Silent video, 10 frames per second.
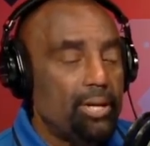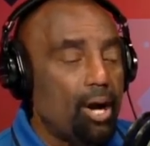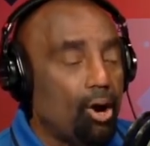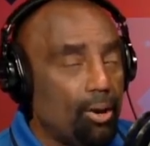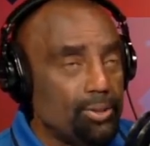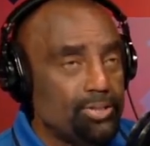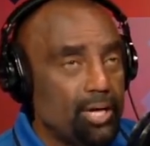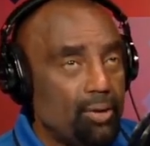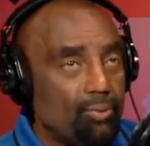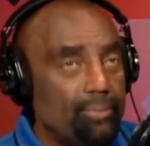They all the
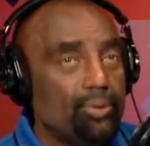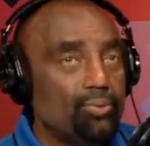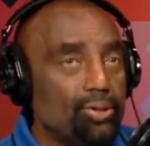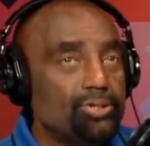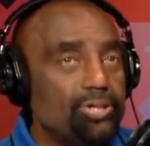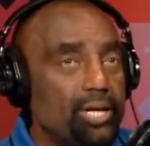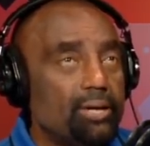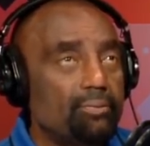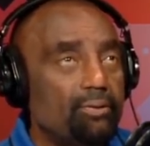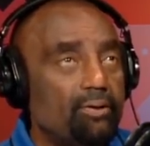time, women will take
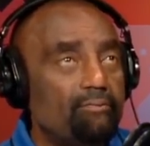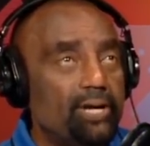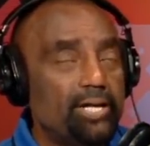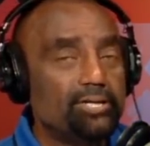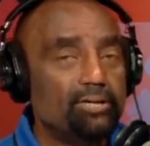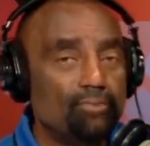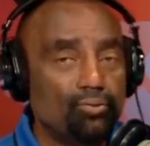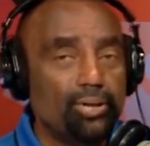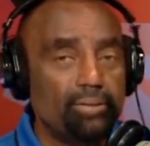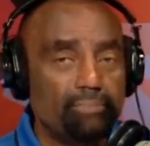advantage of a
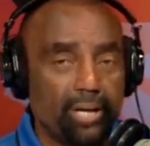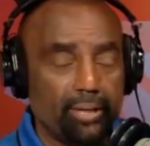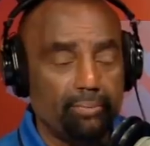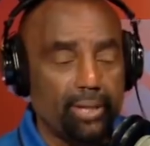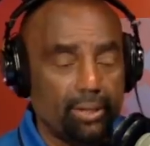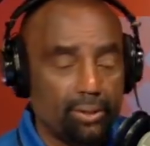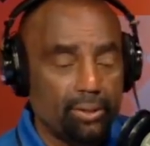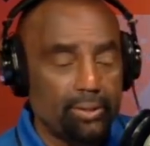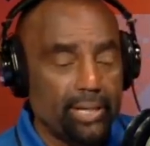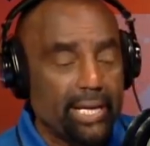weak beta male.
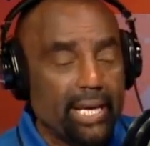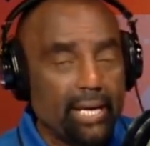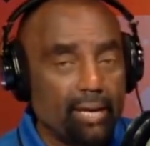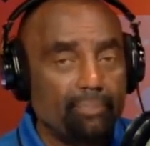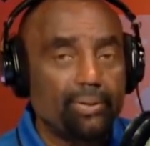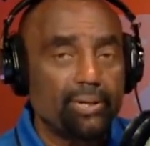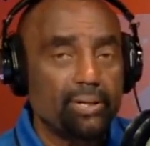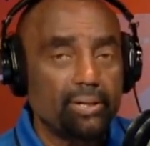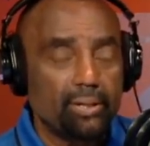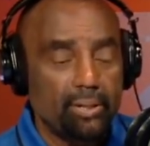They can't help it,
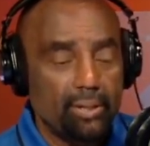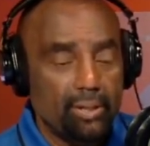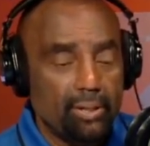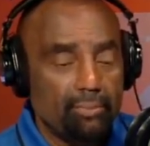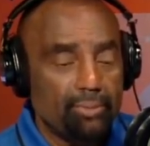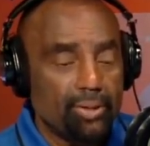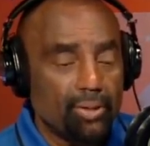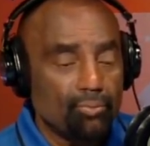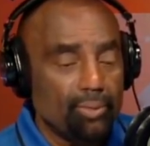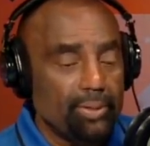
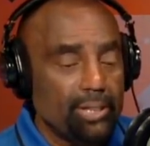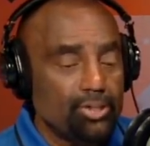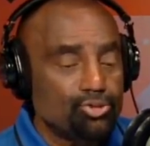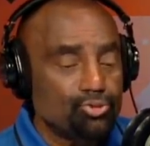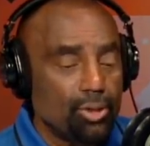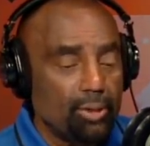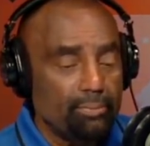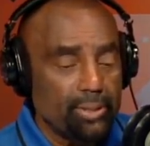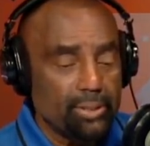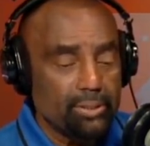because women need
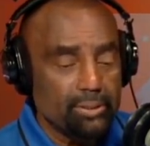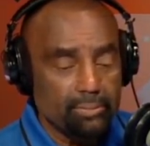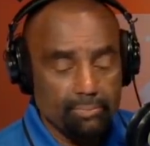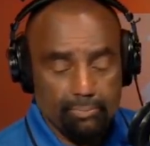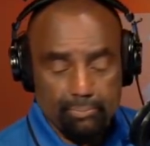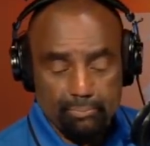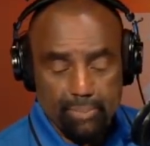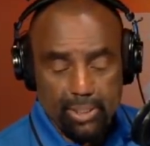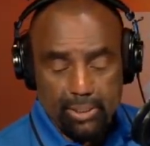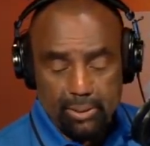strong
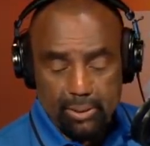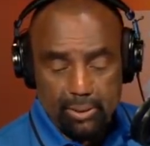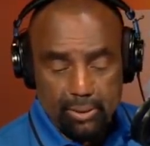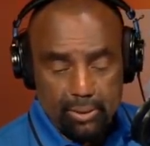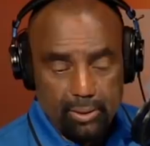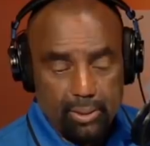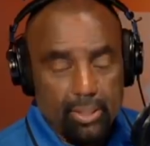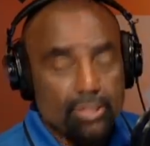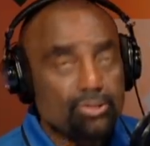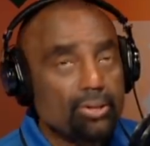men.
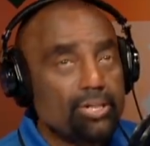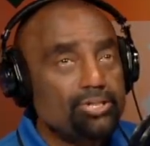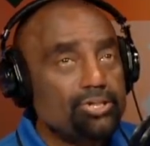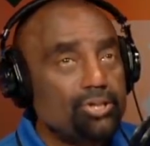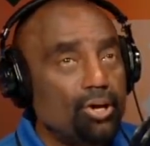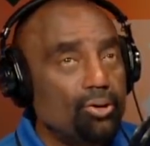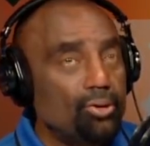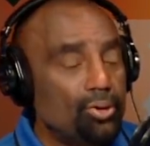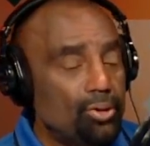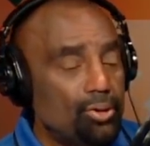So listen, Joe,
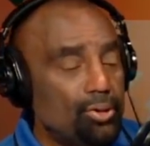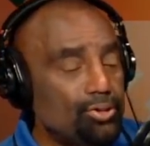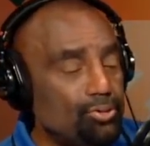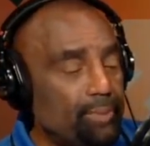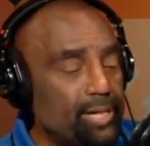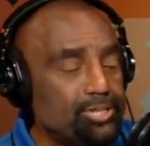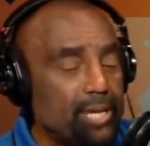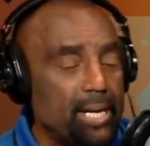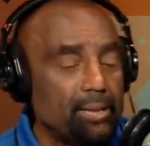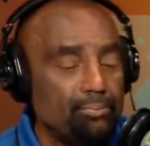do my
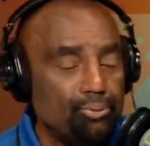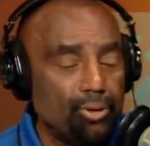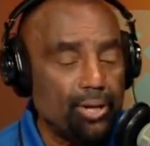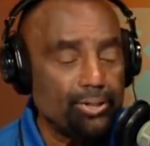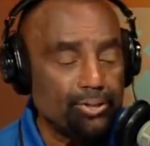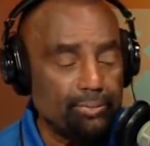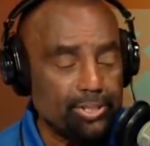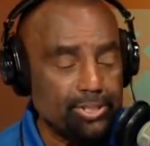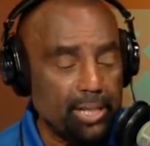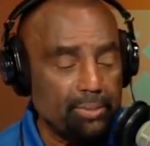silent prayer. Are you doing my
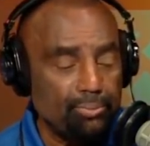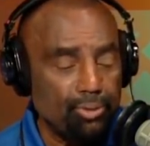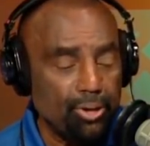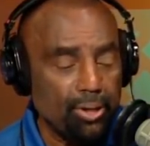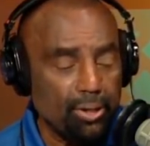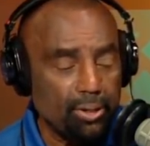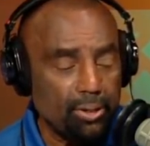silent prayer?